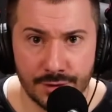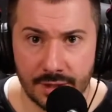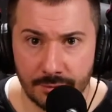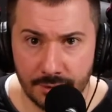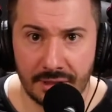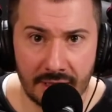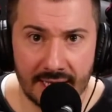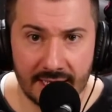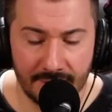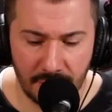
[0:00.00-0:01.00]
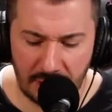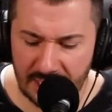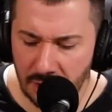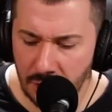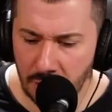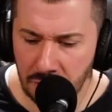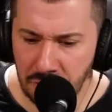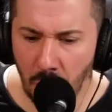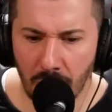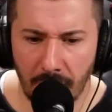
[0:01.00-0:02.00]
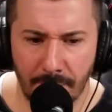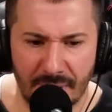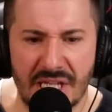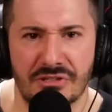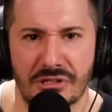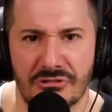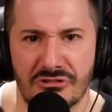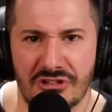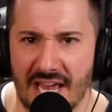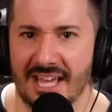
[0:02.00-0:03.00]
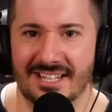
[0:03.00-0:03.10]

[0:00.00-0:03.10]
I really like it. And they're like, you're a piece of shit.